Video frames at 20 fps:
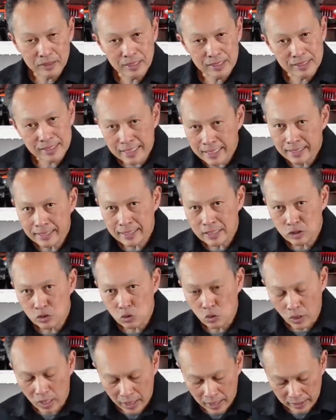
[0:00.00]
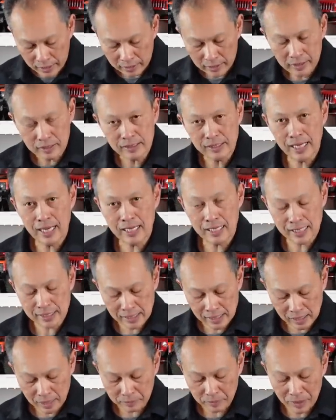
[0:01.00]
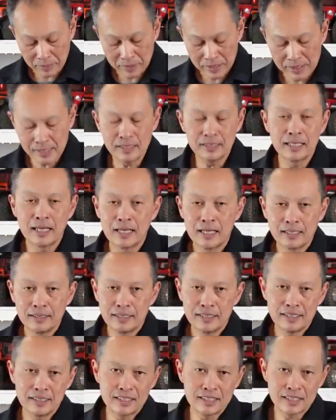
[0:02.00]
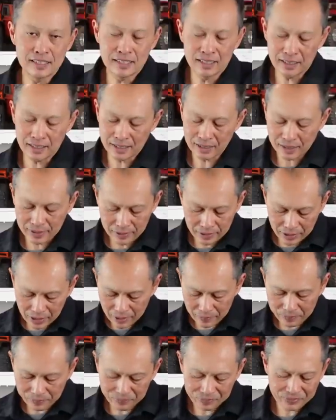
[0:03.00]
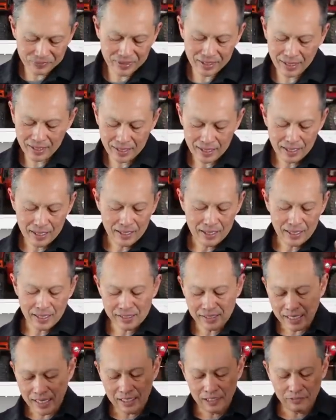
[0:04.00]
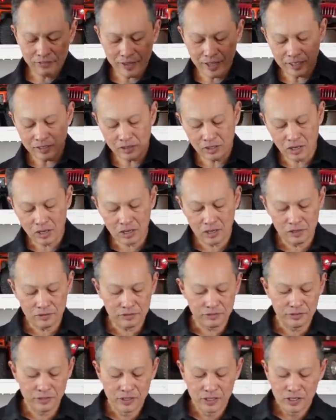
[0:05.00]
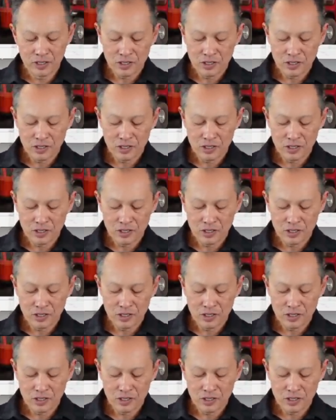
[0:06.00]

seat is too high. It has like a baby seat. This is just a side effect of